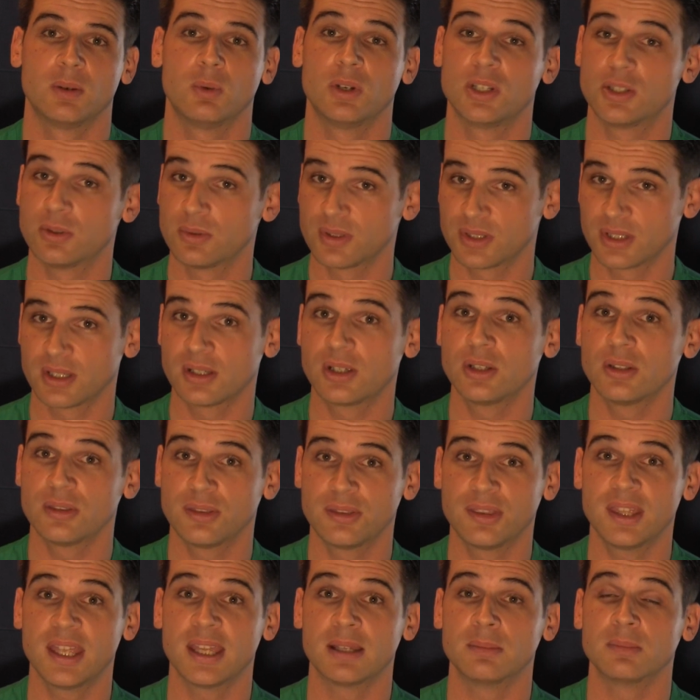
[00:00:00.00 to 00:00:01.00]
which was a good
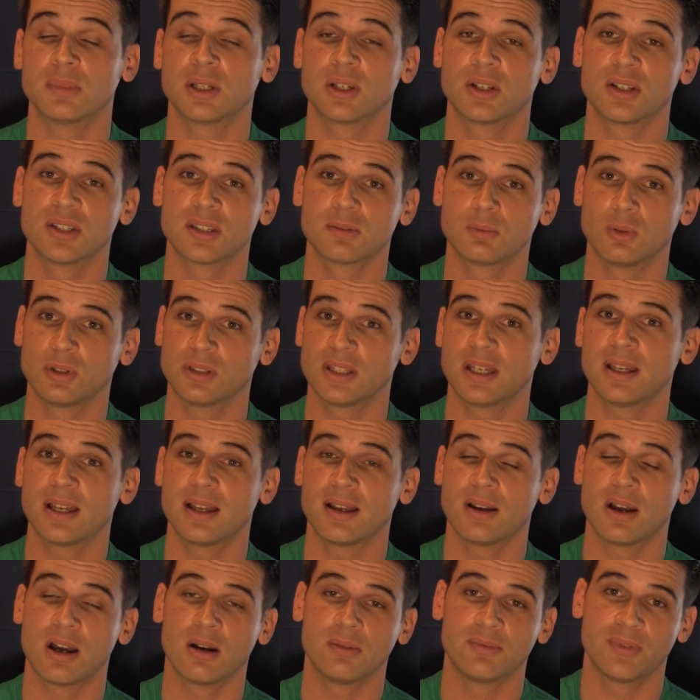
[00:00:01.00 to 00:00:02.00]
thing because what
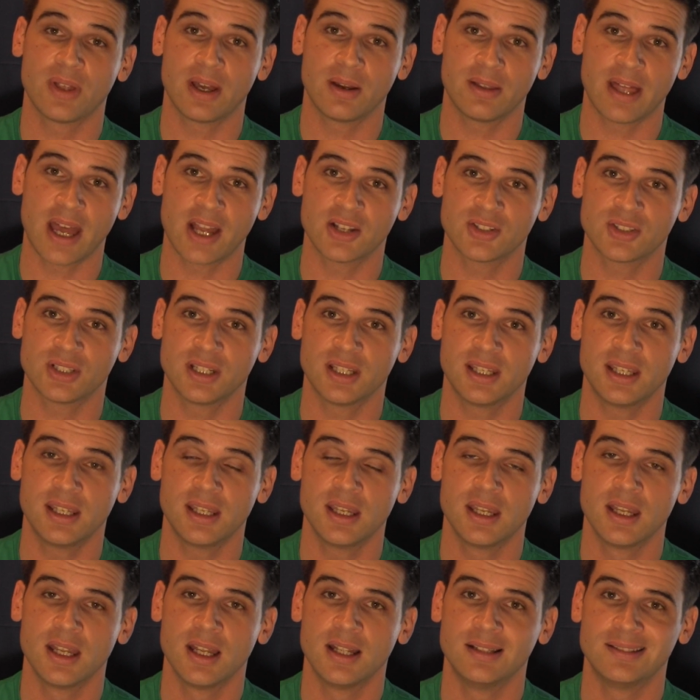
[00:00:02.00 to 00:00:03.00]
that, that
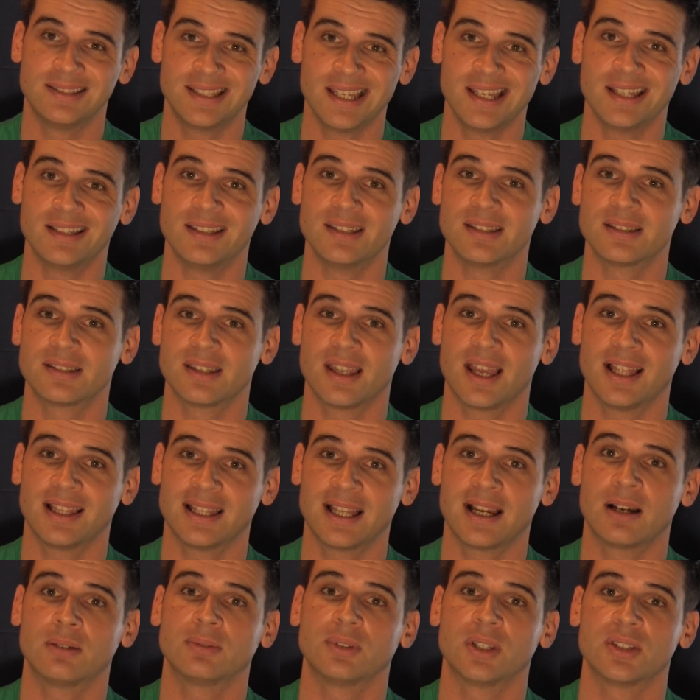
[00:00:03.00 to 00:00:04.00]
actually did is
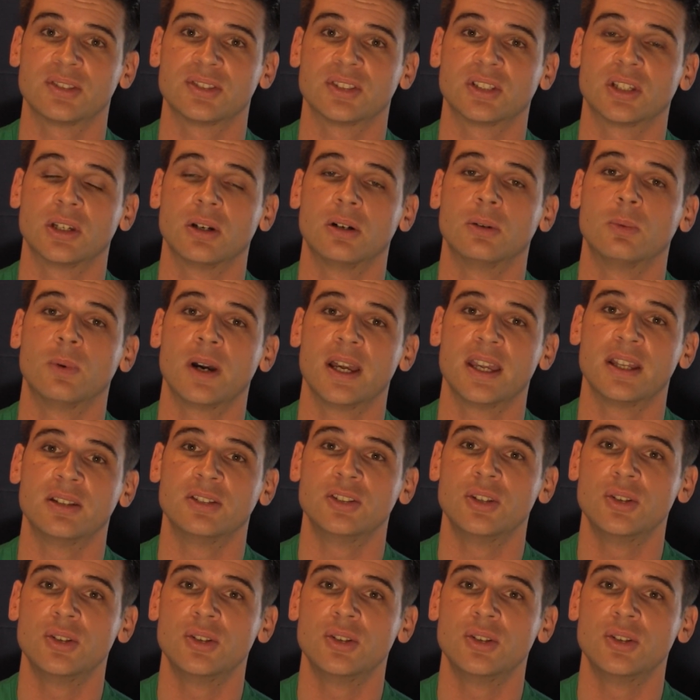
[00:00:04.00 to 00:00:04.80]
allowed us to go away